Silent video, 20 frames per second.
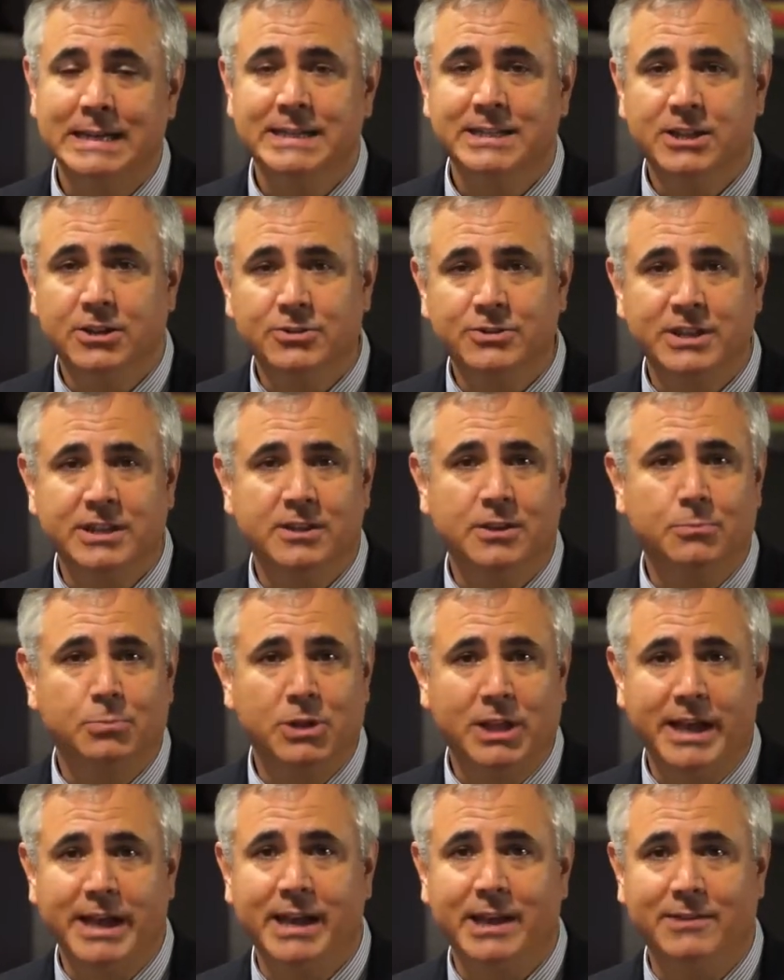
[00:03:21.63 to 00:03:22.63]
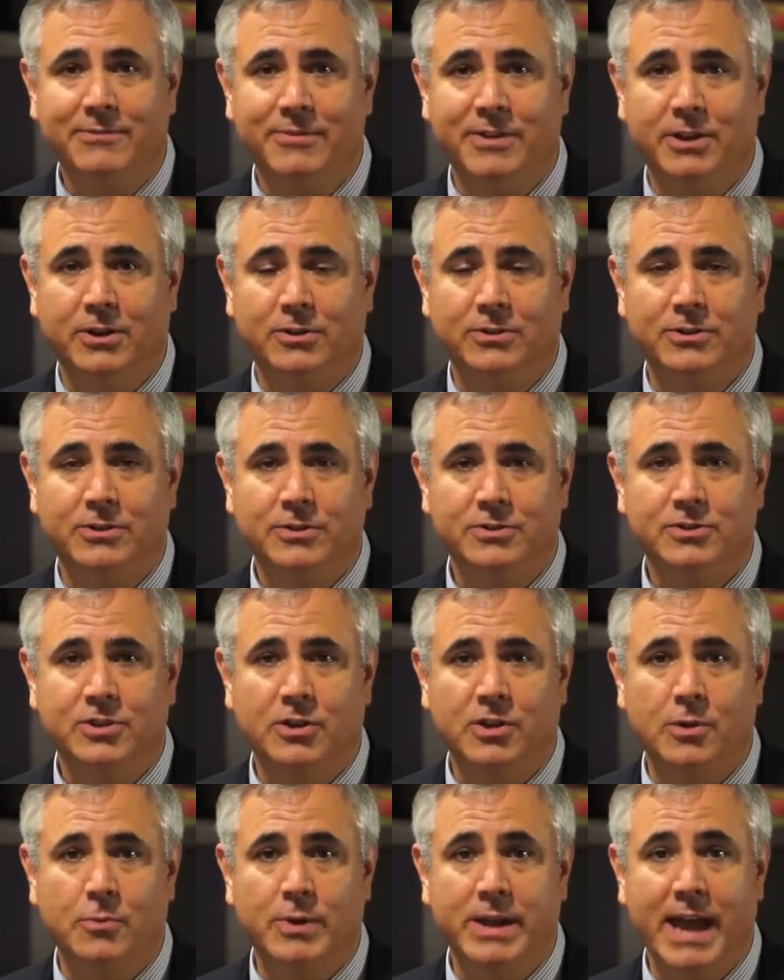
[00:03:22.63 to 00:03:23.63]
tilting the playing field so
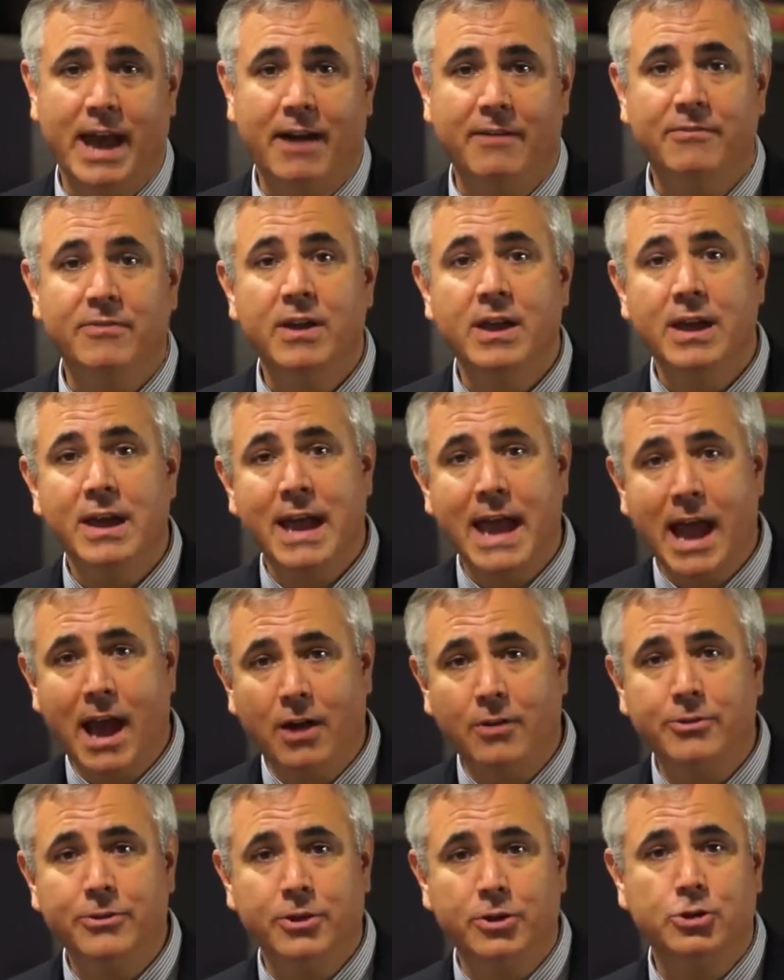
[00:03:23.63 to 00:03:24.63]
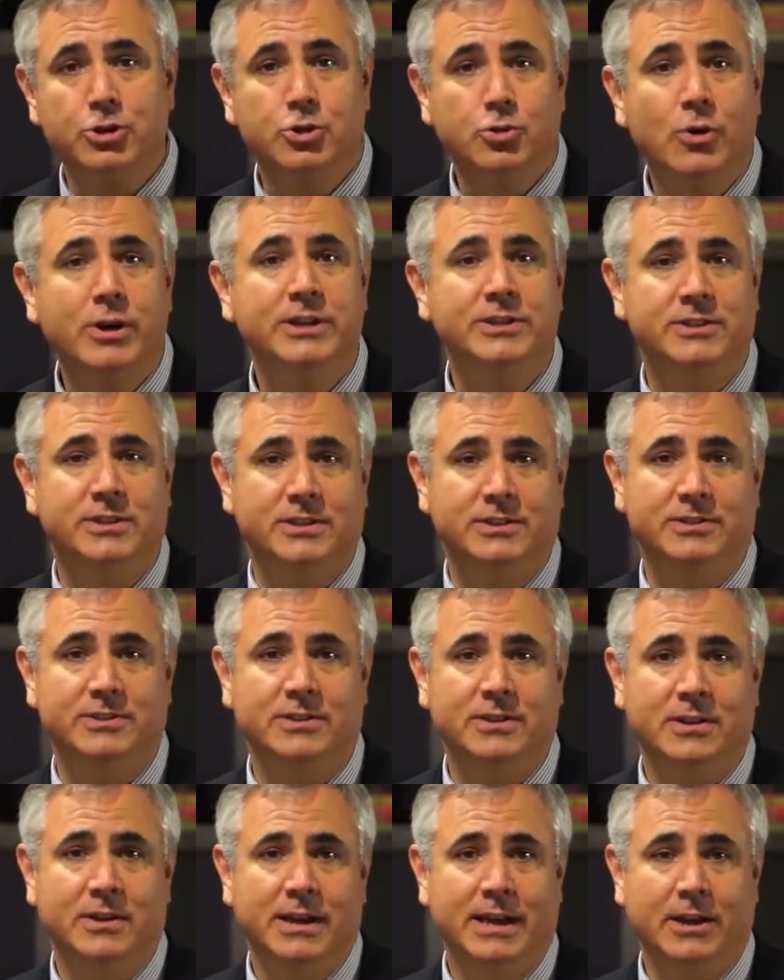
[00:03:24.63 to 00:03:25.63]
that we have healthier choices
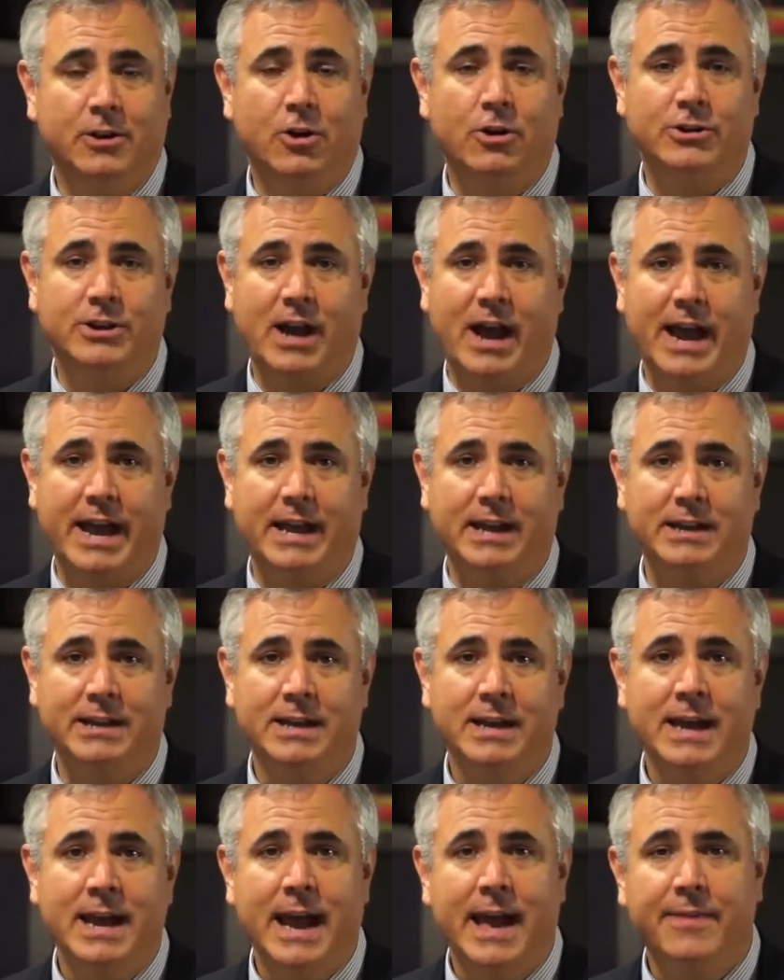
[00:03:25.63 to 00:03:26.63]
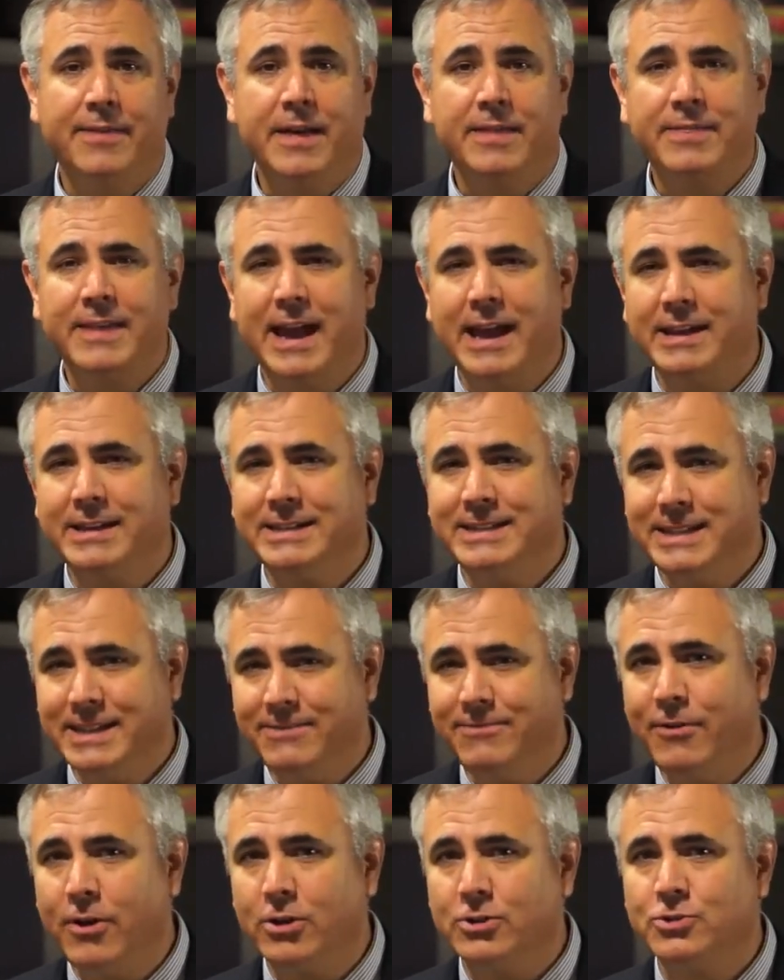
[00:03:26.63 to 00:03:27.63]
in our diet, and that
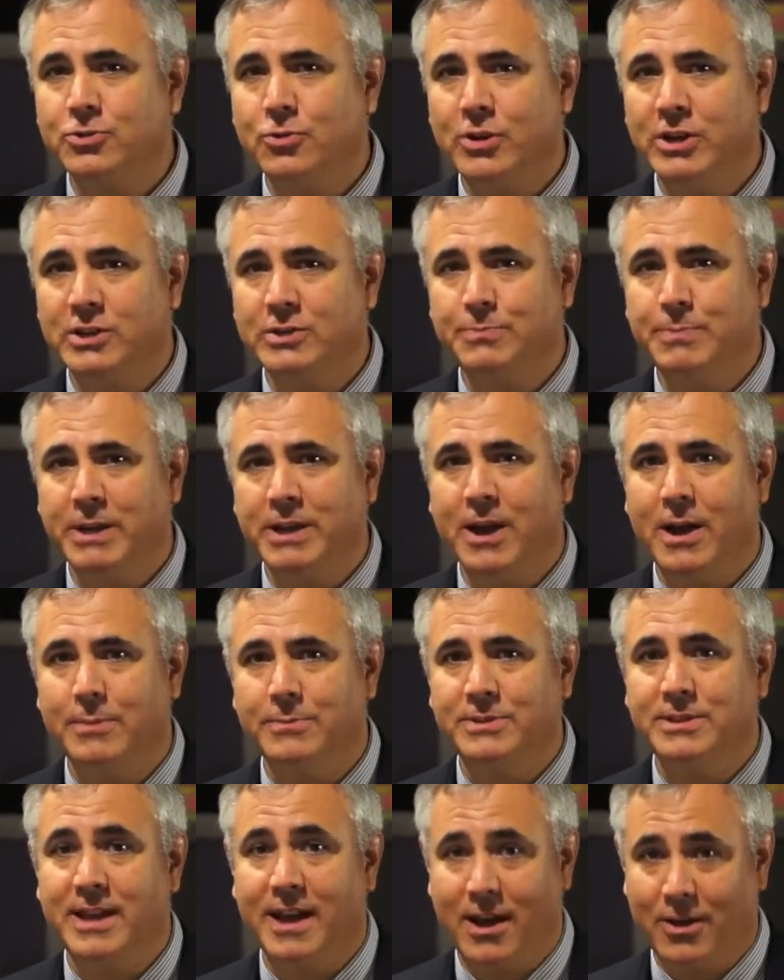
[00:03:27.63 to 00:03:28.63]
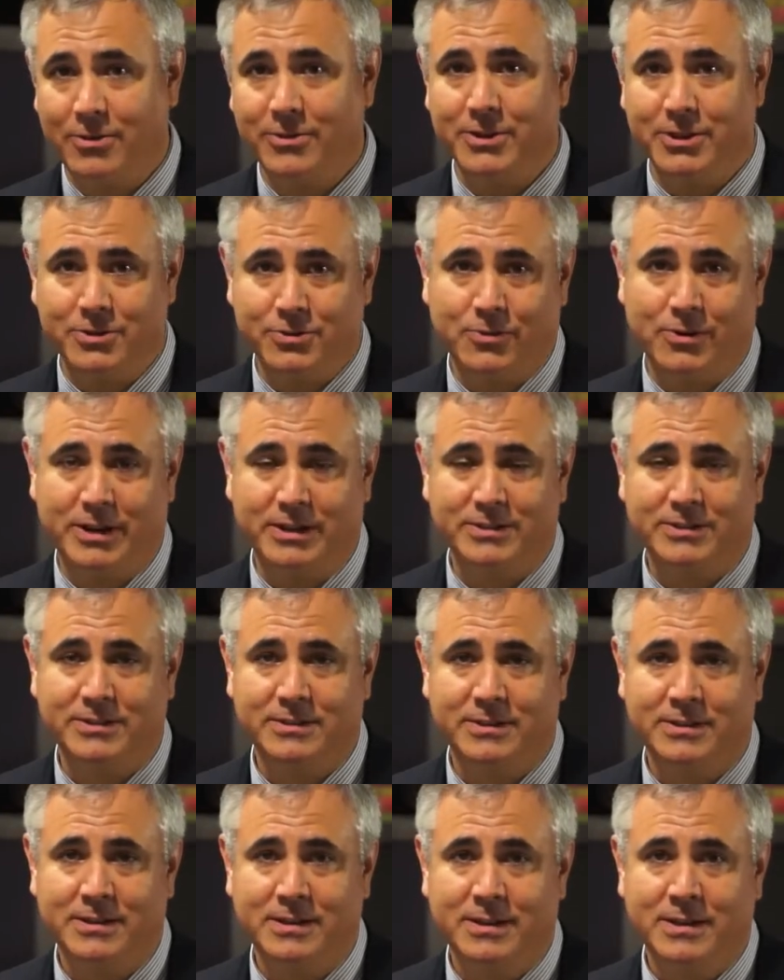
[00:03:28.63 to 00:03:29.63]
default choice becomes the healthy choice.